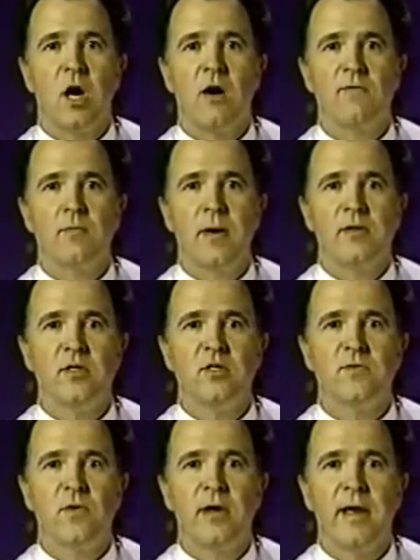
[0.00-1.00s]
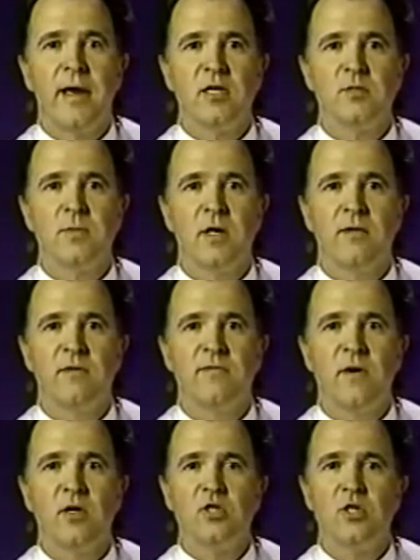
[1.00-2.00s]
offer methods for enhancement of the
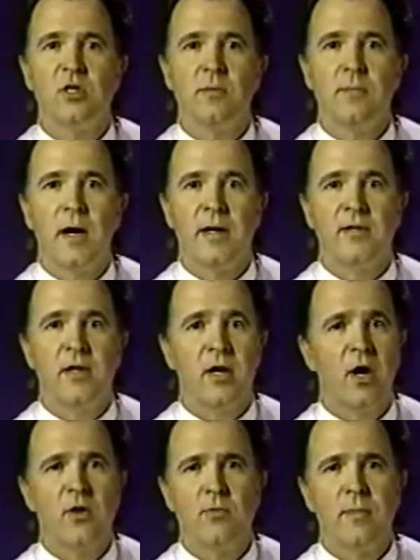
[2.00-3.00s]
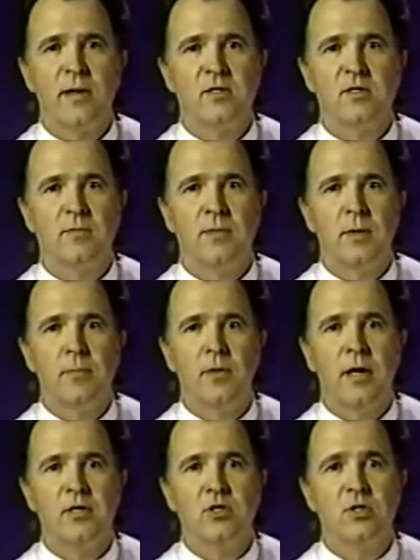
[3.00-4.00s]
function of the body that other methods of
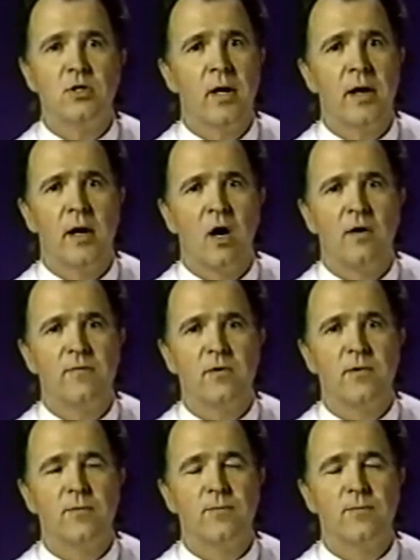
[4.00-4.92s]
manipulation do not offer.